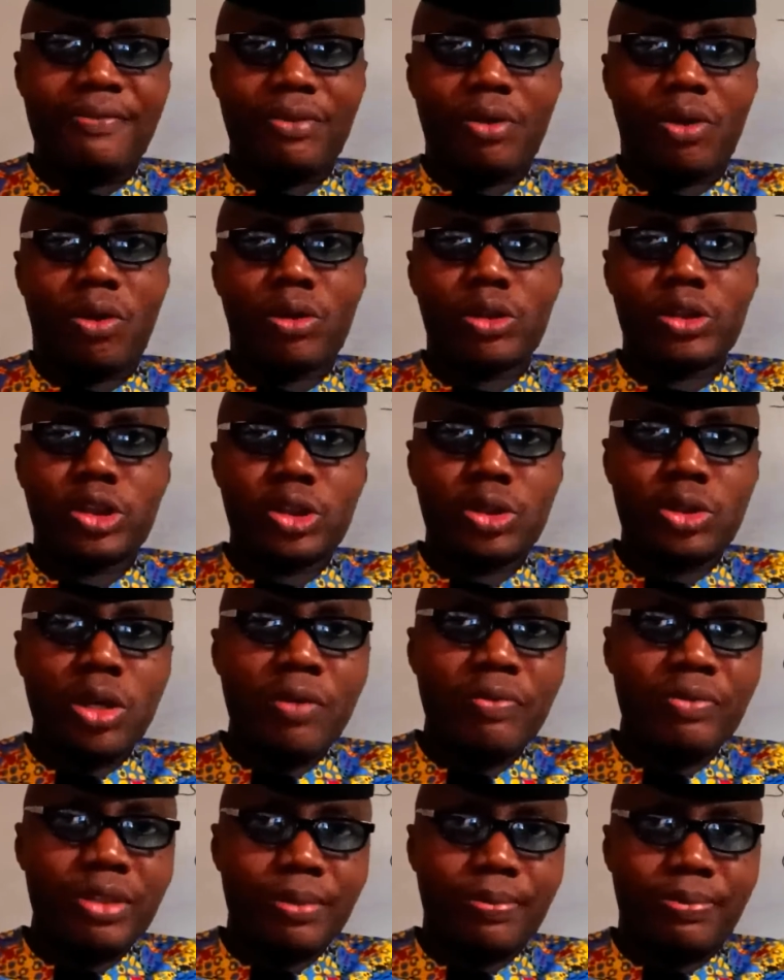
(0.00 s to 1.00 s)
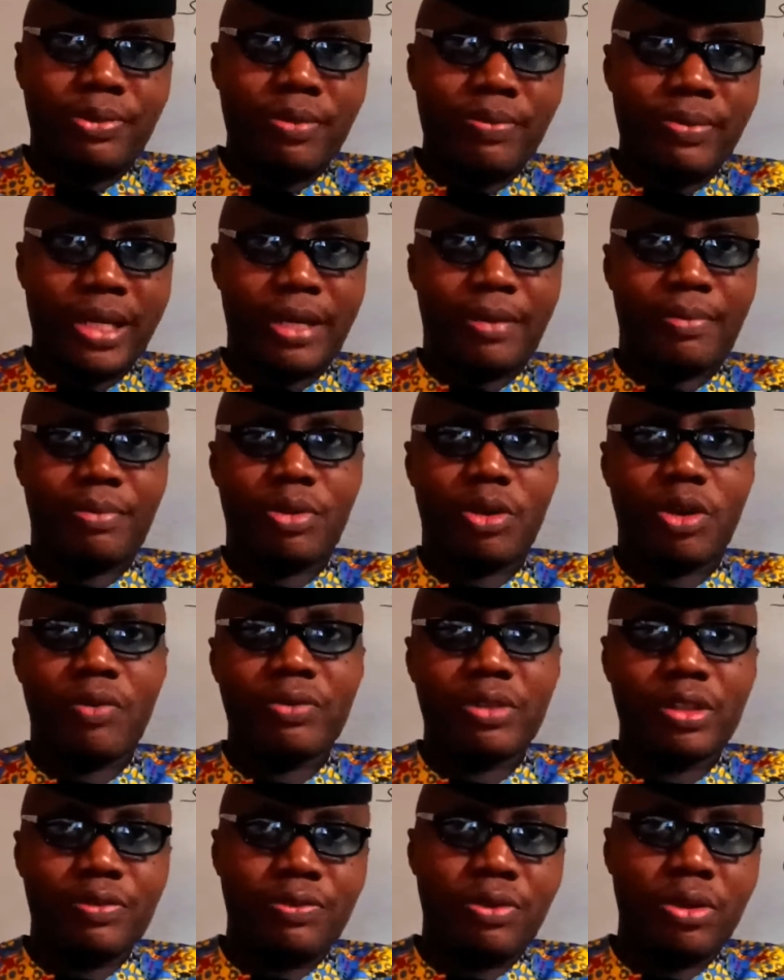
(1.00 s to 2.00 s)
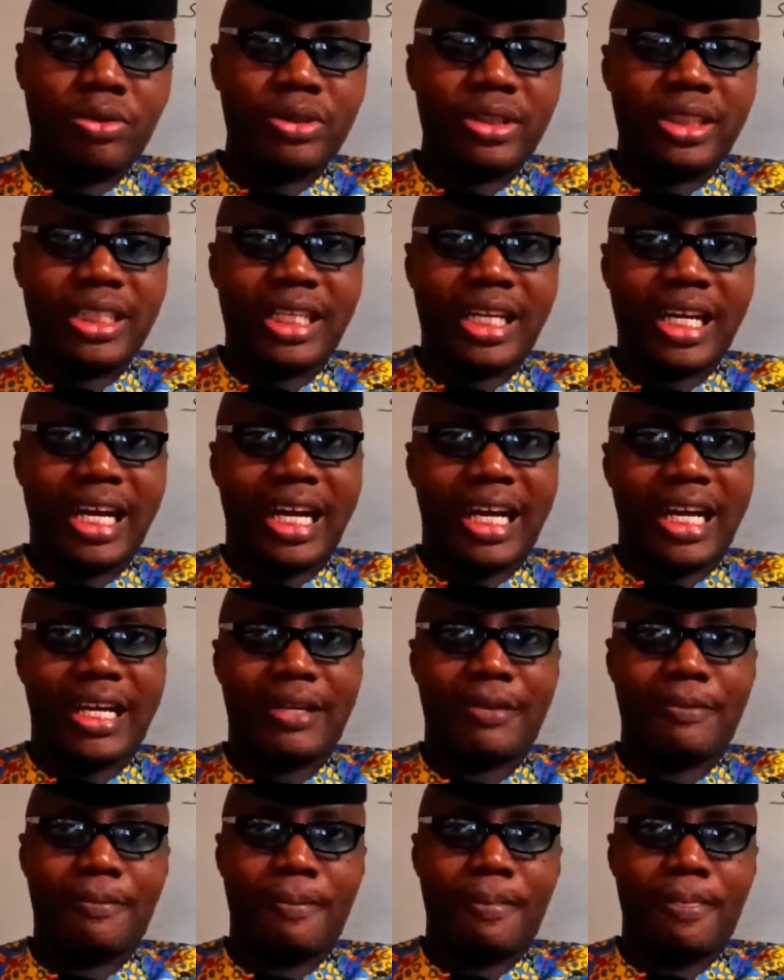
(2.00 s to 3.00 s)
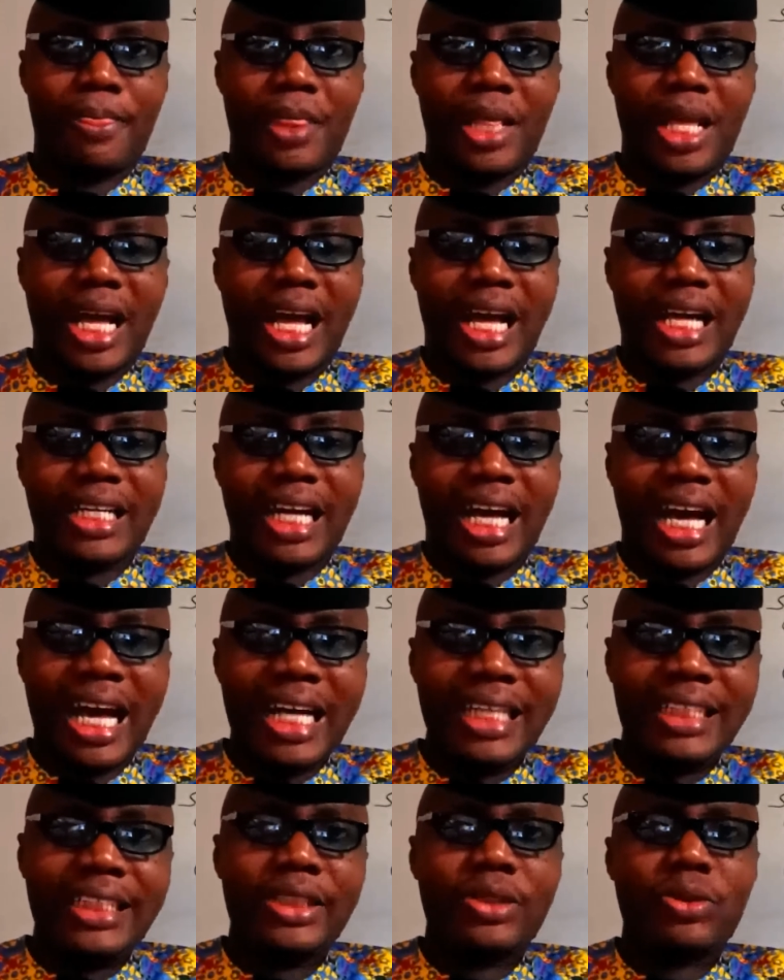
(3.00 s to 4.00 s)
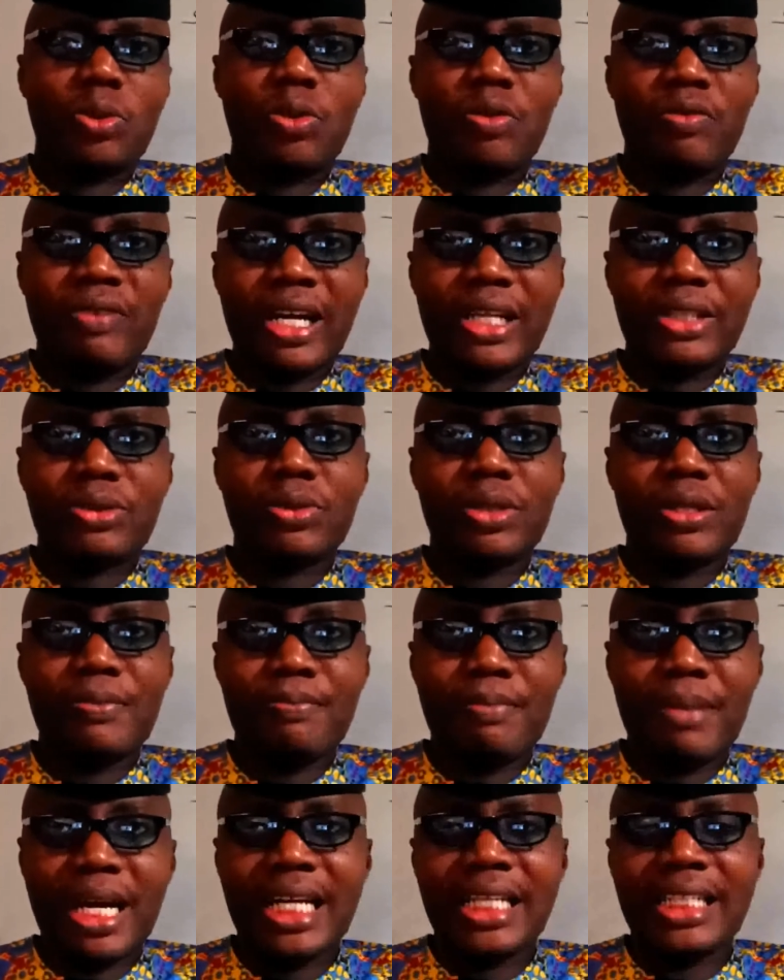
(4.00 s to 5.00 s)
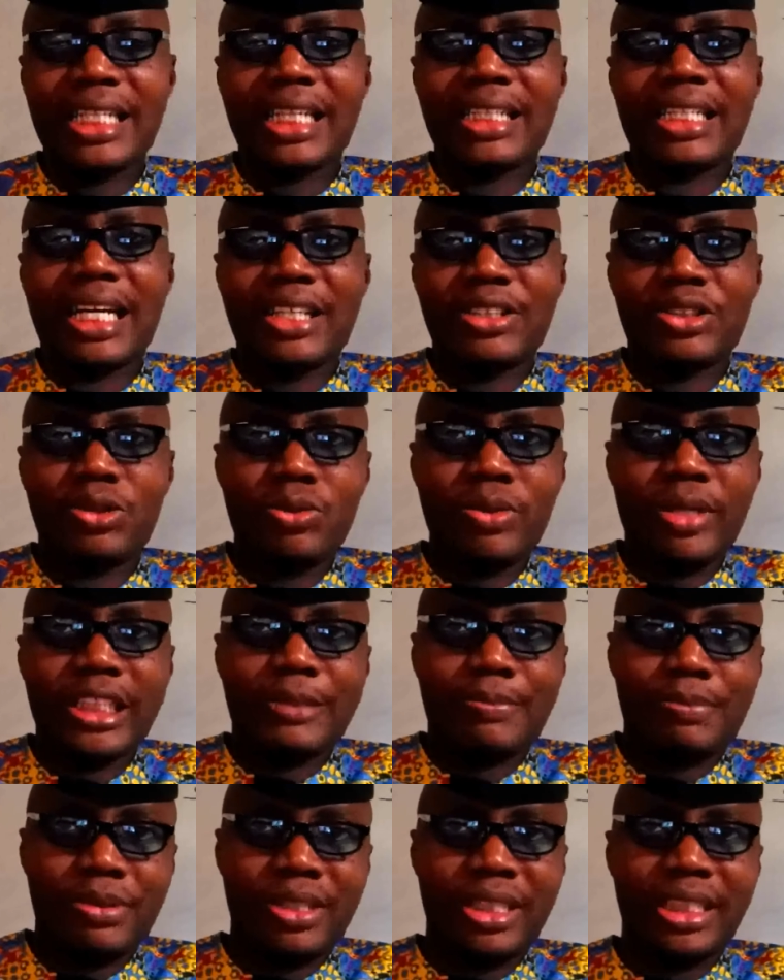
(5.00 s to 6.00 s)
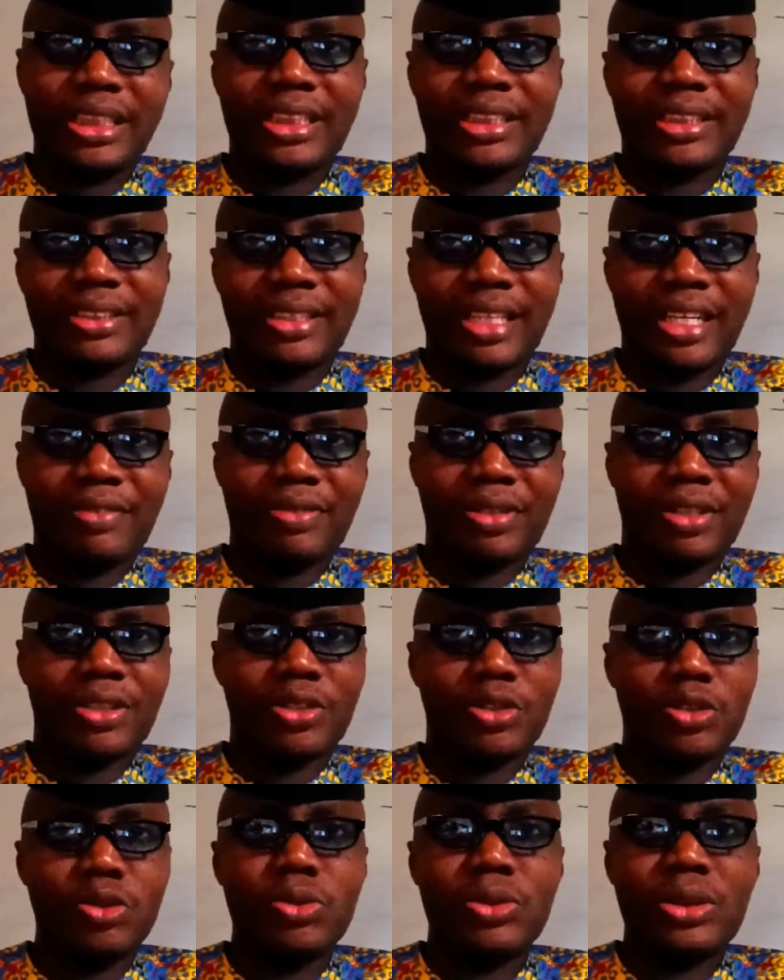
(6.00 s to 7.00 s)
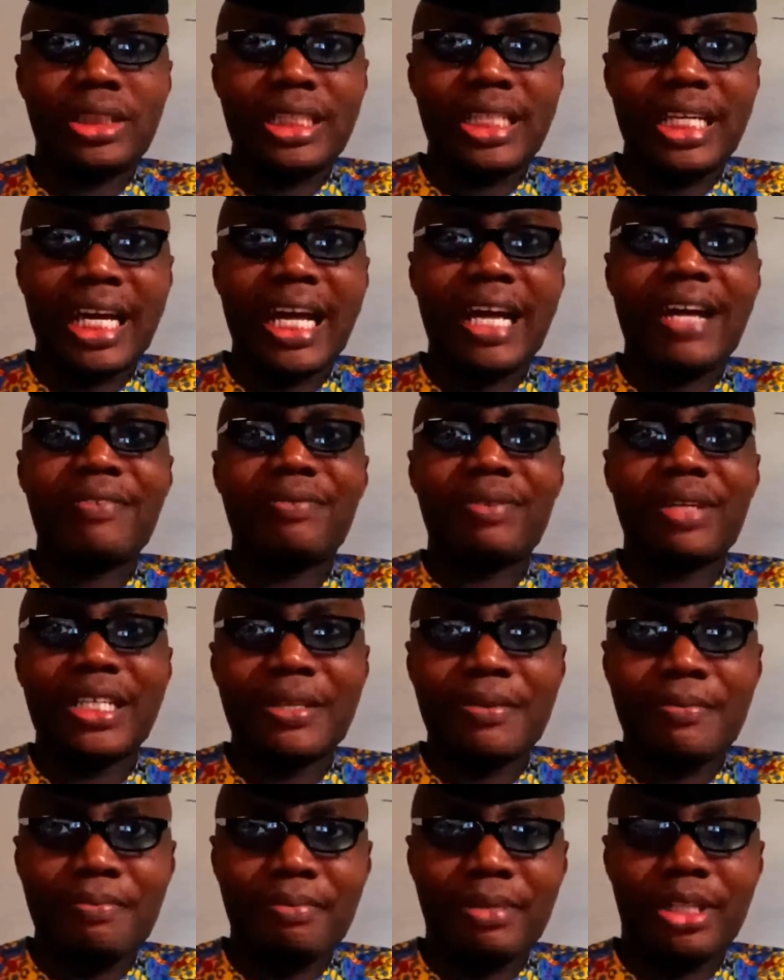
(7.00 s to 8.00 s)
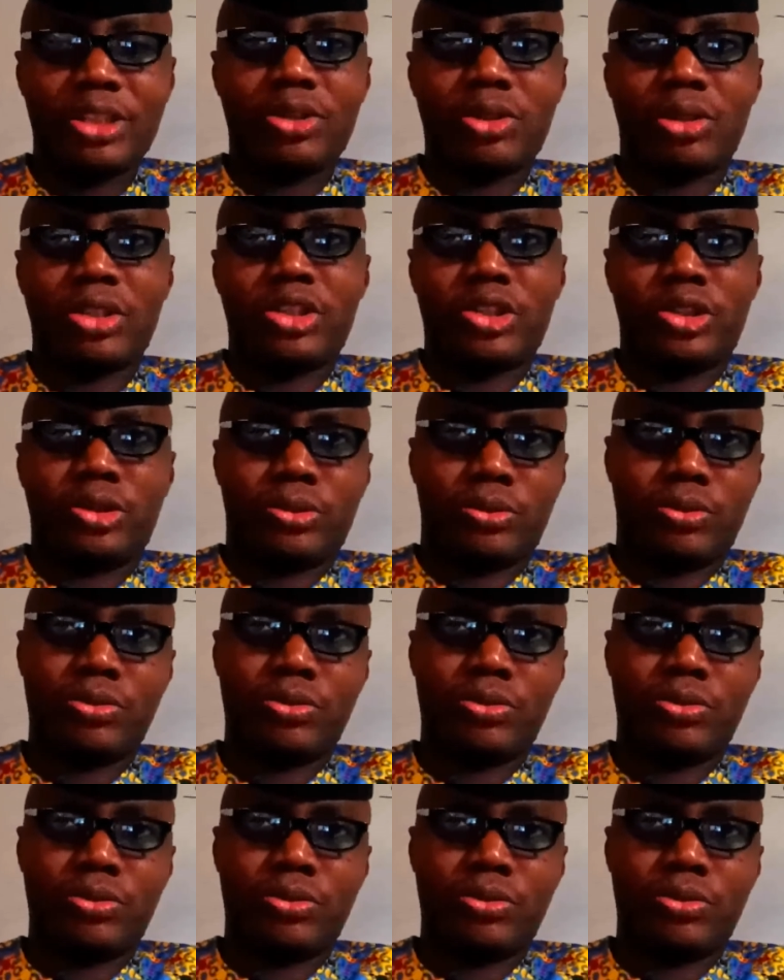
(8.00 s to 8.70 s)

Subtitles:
or solve the problem of the faulty car and hand it over to a man that has no experience in driving, you still have a major issue.